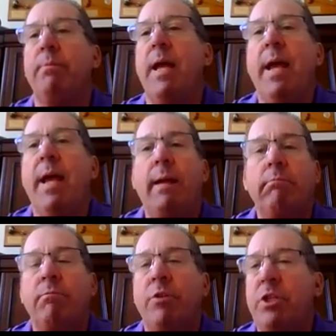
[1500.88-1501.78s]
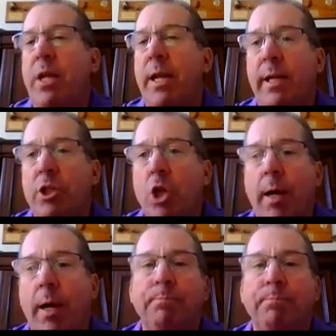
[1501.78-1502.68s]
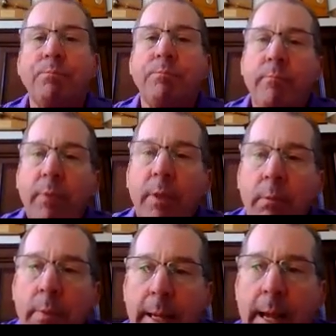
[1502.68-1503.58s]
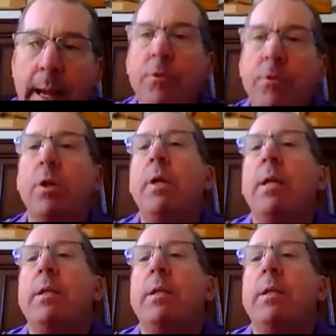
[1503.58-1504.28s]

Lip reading: and the tenant is gone. But after